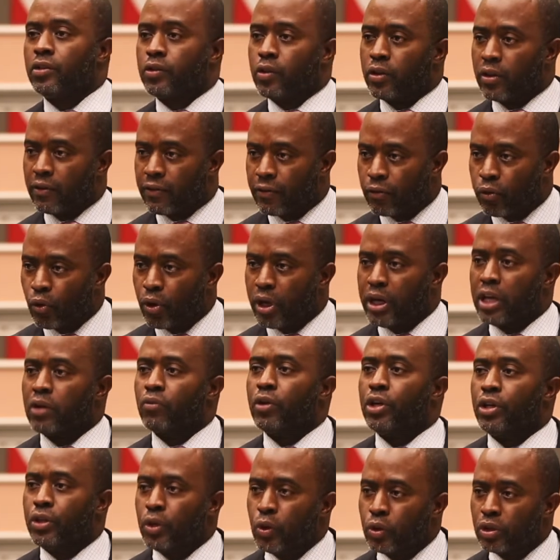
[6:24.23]
to the free
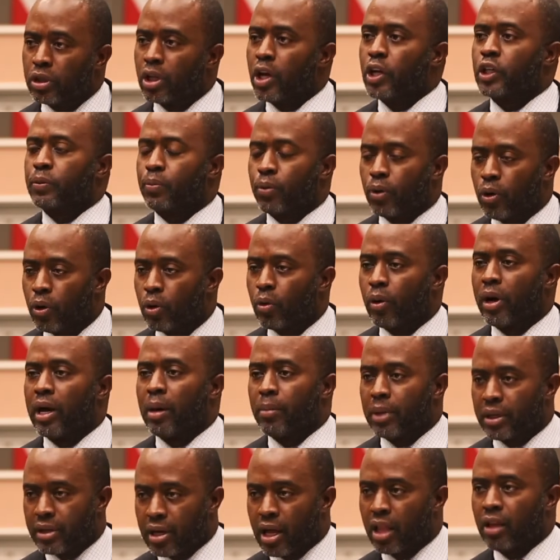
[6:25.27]
and reduced lunch
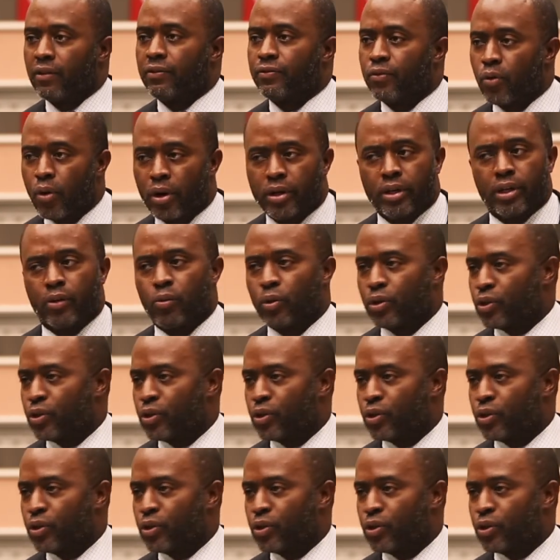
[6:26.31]
program in California.